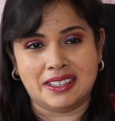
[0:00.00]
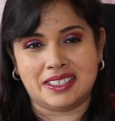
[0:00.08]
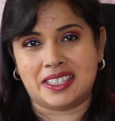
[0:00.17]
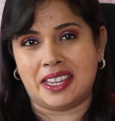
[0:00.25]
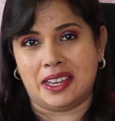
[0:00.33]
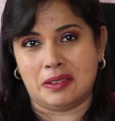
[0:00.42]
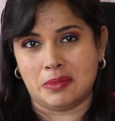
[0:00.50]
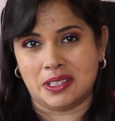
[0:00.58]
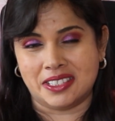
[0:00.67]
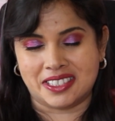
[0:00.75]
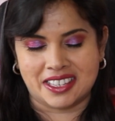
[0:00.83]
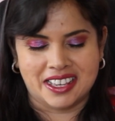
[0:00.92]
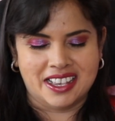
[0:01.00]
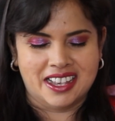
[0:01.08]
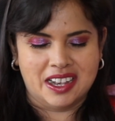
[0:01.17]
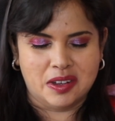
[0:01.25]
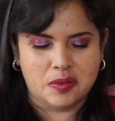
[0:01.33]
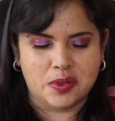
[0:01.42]
ten mils,
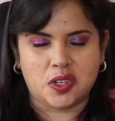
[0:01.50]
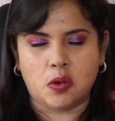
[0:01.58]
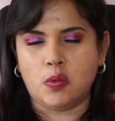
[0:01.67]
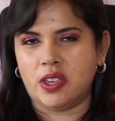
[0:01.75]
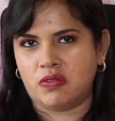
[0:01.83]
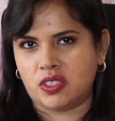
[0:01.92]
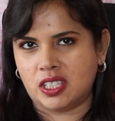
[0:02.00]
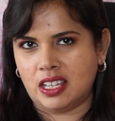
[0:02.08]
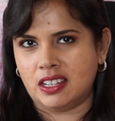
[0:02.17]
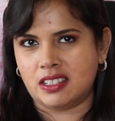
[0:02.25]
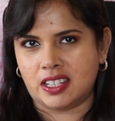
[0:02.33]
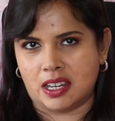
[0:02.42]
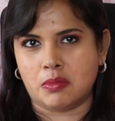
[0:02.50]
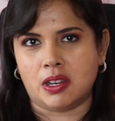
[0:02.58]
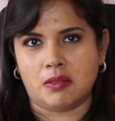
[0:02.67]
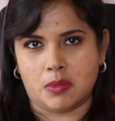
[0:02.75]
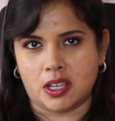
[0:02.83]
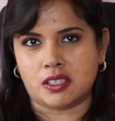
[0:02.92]
which we've seen ten
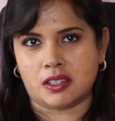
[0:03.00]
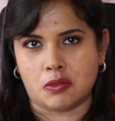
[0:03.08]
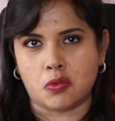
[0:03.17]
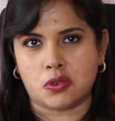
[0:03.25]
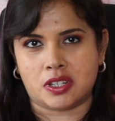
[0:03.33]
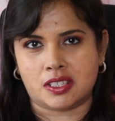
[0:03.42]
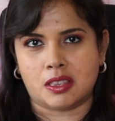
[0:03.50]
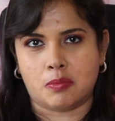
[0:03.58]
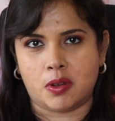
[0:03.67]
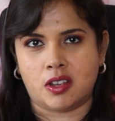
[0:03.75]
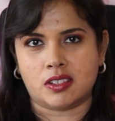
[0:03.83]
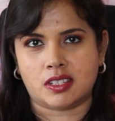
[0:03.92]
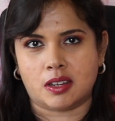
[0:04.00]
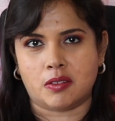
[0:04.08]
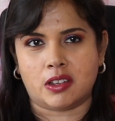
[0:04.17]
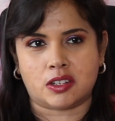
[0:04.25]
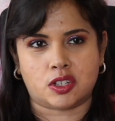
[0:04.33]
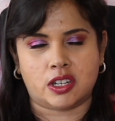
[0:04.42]
mil micellar waters in the past. I
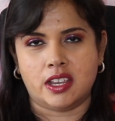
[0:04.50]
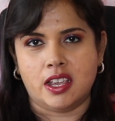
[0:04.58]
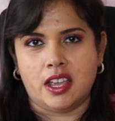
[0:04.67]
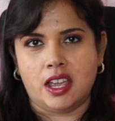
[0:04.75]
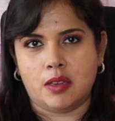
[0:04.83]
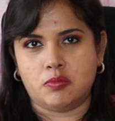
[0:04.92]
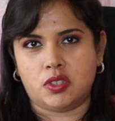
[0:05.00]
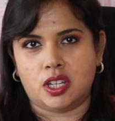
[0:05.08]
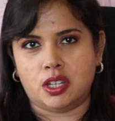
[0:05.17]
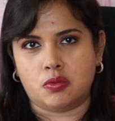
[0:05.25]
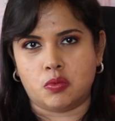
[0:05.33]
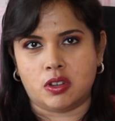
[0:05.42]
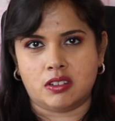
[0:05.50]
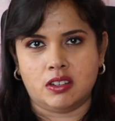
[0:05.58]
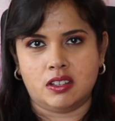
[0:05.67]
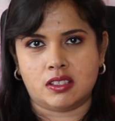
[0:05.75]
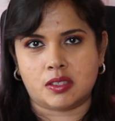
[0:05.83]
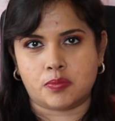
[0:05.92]
actually emptied one
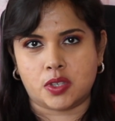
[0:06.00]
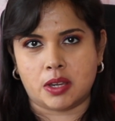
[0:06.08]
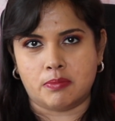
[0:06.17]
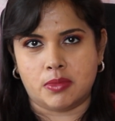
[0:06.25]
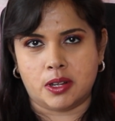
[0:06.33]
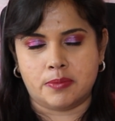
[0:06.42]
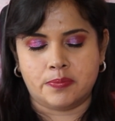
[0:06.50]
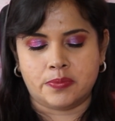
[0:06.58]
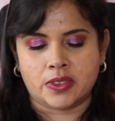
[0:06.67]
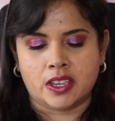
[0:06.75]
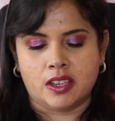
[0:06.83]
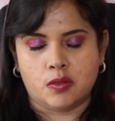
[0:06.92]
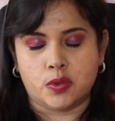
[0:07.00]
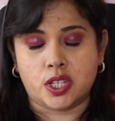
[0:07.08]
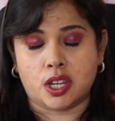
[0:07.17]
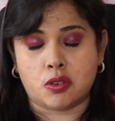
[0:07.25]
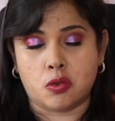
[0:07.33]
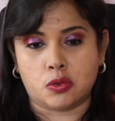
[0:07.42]
in September, which
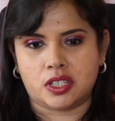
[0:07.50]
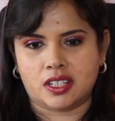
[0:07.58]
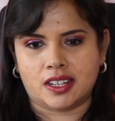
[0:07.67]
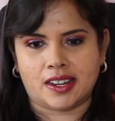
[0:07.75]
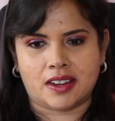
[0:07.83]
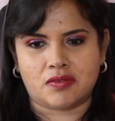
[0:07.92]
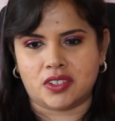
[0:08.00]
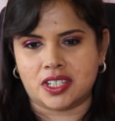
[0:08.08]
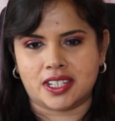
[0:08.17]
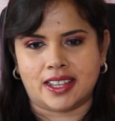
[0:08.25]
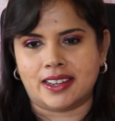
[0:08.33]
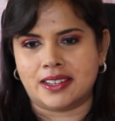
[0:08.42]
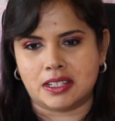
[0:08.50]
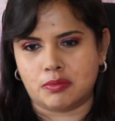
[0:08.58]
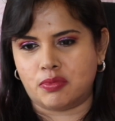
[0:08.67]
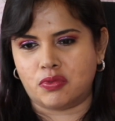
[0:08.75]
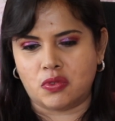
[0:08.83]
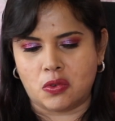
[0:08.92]
I bought in an advent calendar
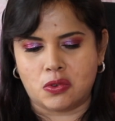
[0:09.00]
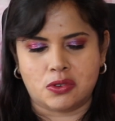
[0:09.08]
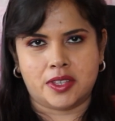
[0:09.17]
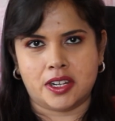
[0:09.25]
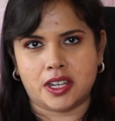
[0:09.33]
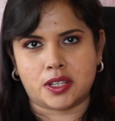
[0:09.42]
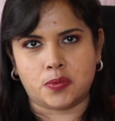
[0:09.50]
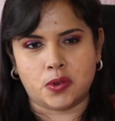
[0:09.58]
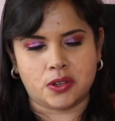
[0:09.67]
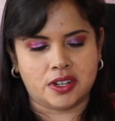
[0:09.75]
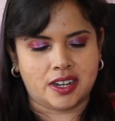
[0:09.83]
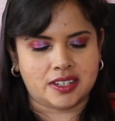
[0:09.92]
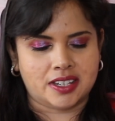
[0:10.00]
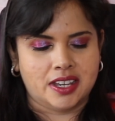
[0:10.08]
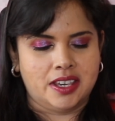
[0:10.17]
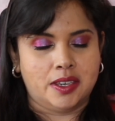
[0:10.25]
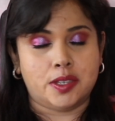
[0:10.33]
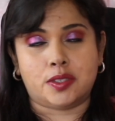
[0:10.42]
before. The next product
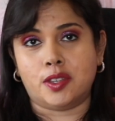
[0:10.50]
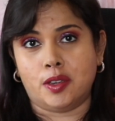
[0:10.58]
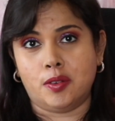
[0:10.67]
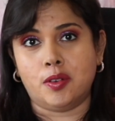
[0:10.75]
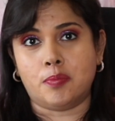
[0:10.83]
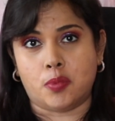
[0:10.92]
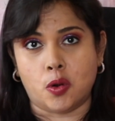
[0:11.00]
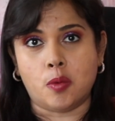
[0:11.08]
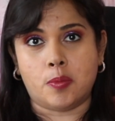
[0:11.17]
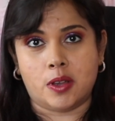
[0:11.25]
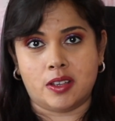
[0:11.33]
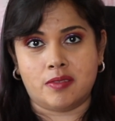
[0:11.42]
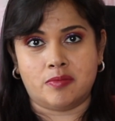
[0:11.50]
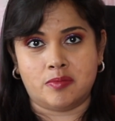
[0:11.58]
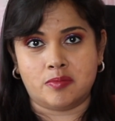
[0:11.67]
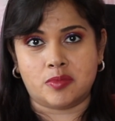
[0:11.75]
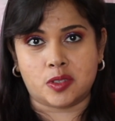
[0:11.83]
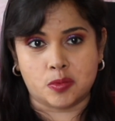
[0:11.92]
is the uh, proper
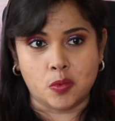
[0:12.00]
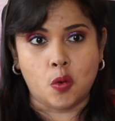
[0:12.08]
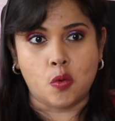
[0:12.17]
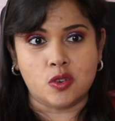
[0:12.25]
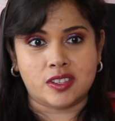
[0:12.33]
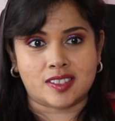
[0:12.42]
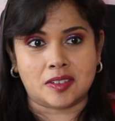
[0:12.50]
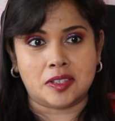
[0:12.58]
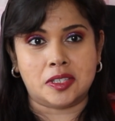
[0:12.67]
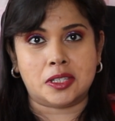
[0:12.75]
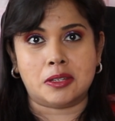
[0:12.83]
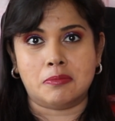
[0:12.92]
small-sized